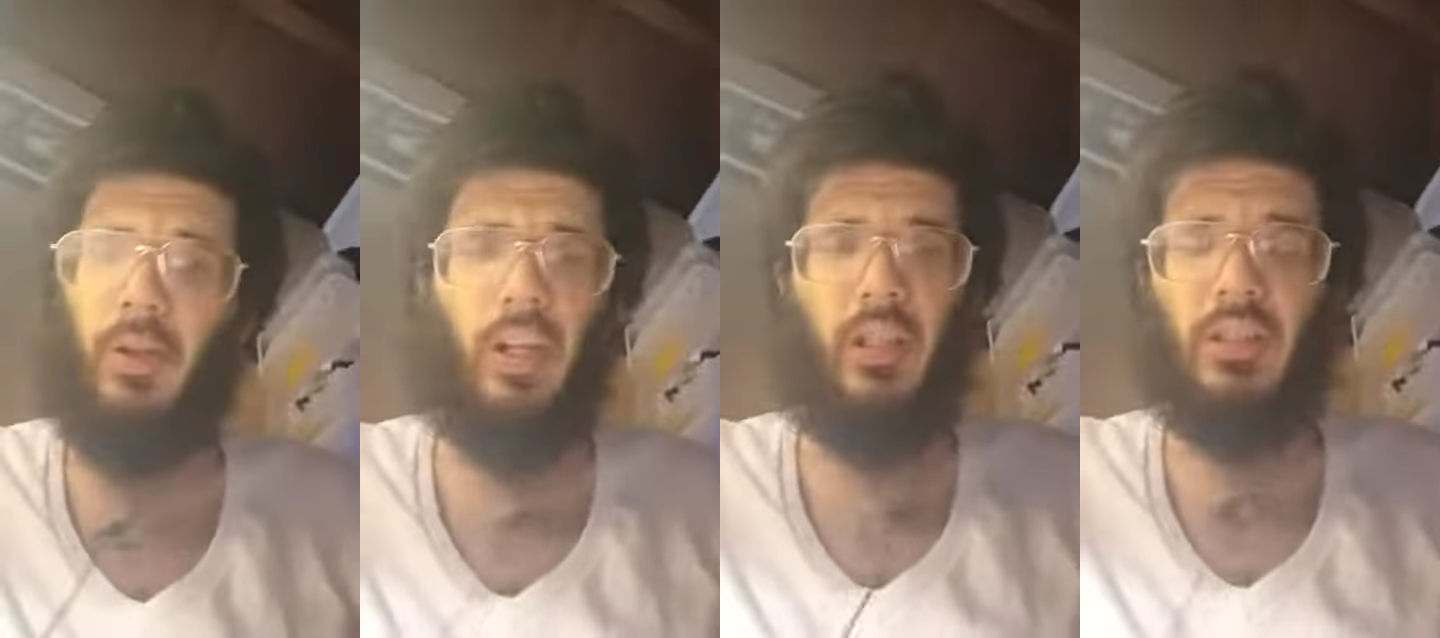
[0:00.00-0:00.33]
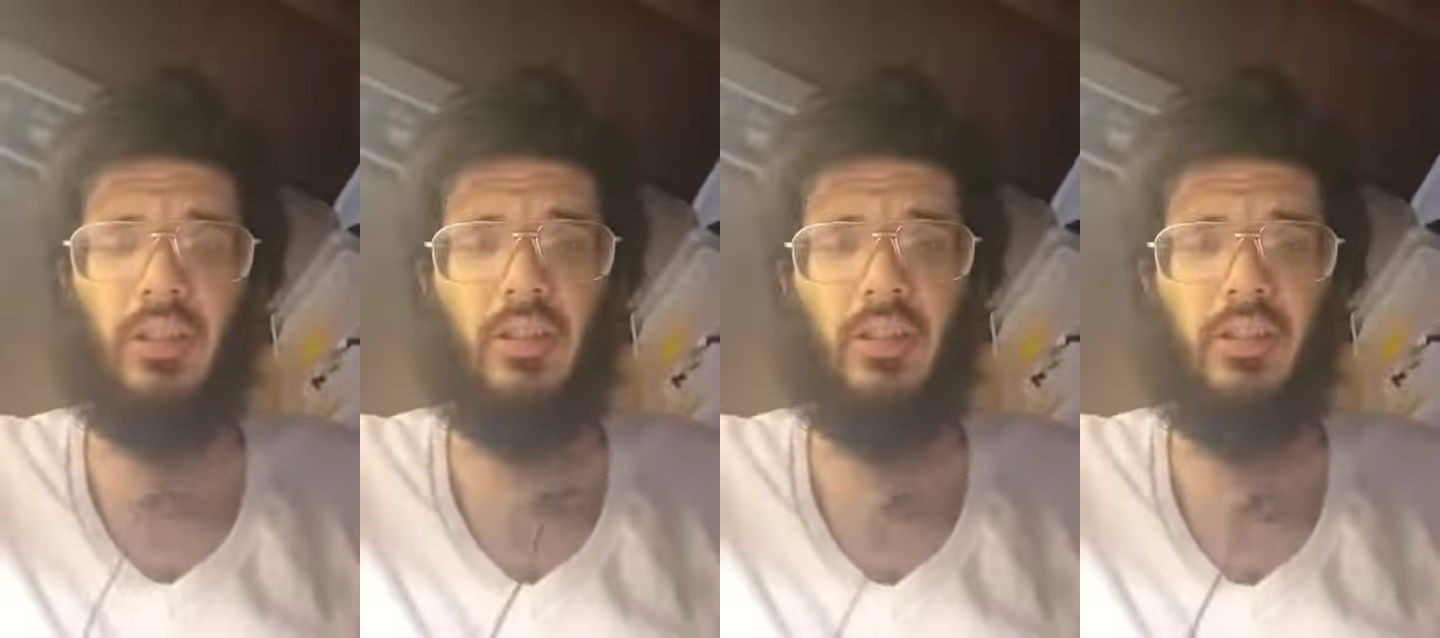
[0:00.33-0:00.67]

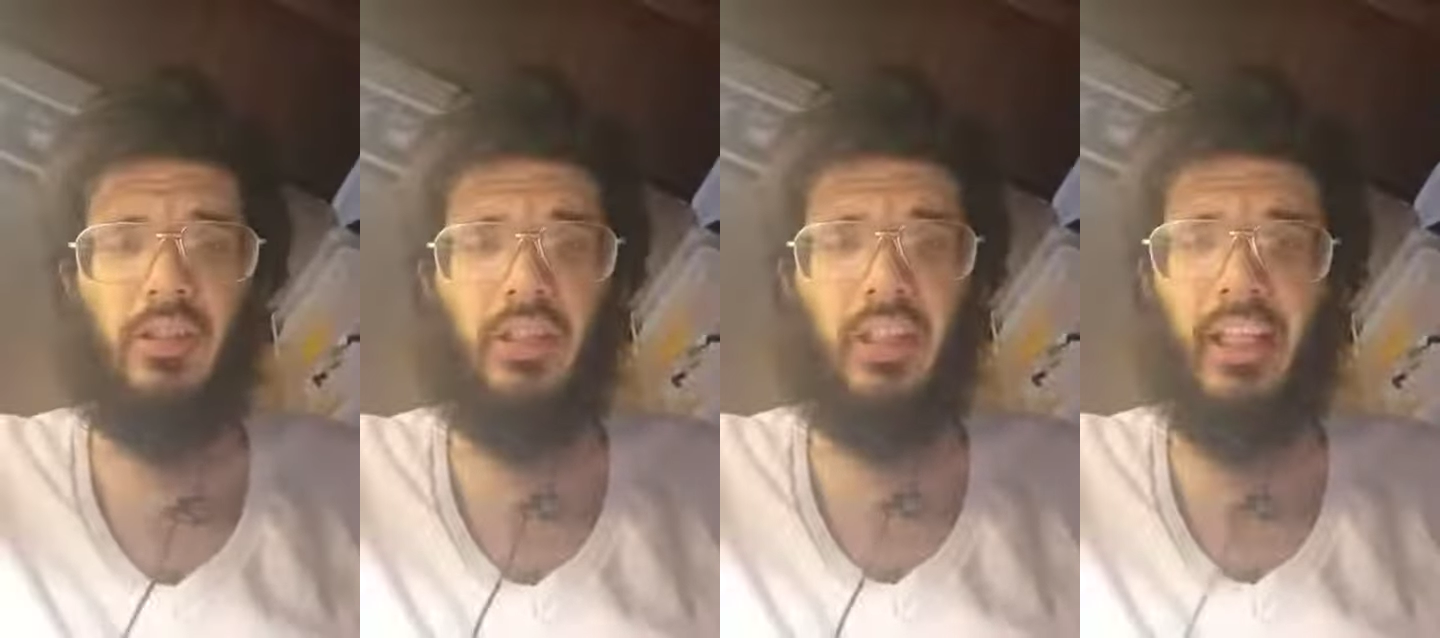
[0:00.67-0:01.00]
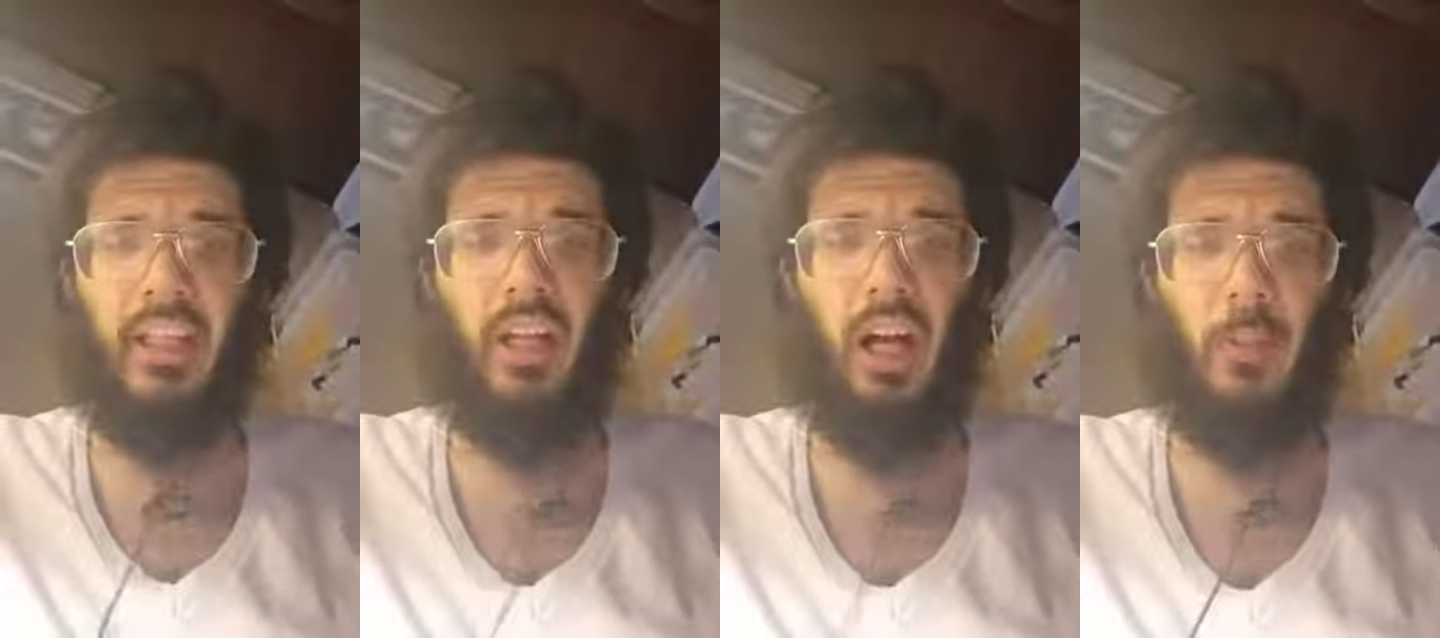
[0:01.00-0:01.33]
plus to
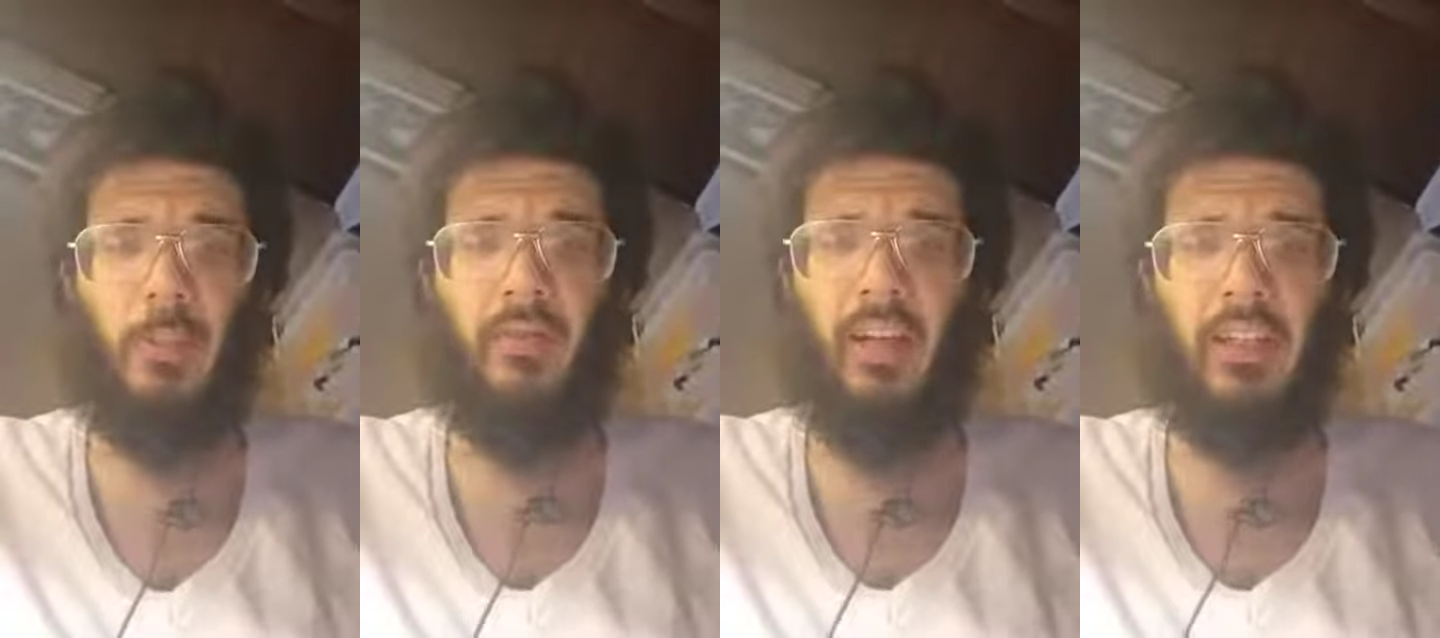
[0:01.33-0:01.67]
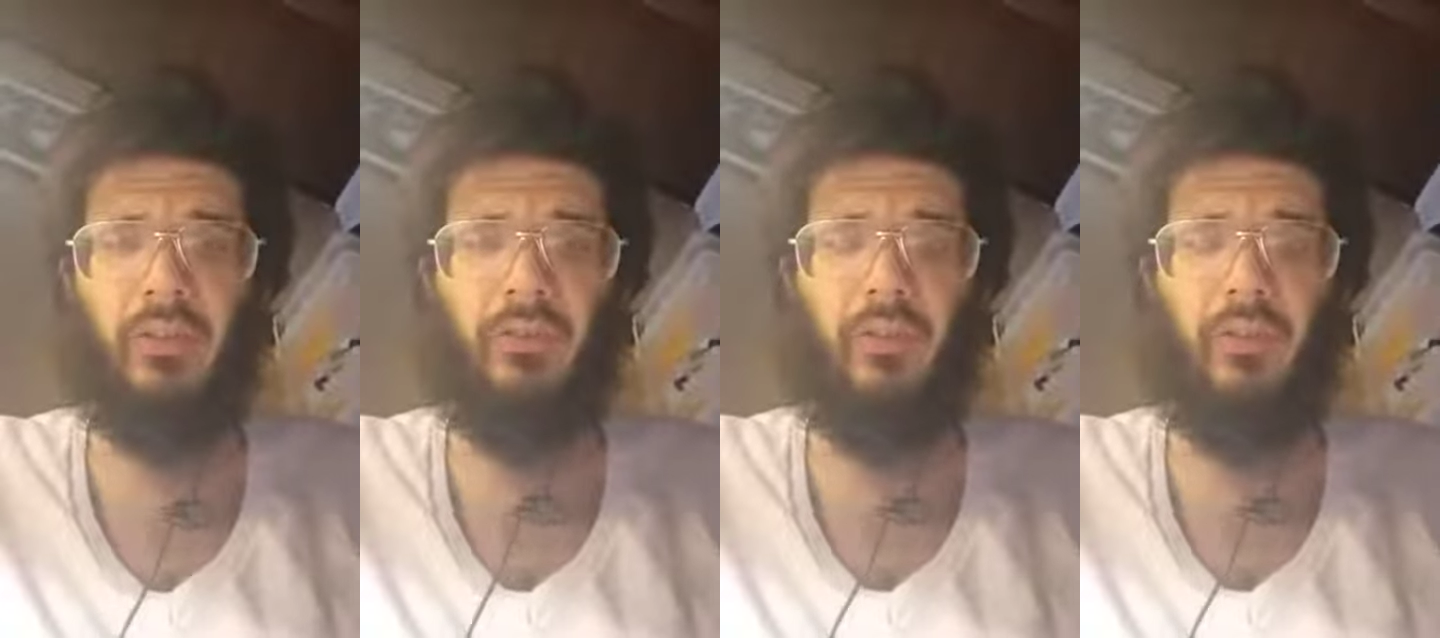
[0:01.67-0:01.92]
get copyrights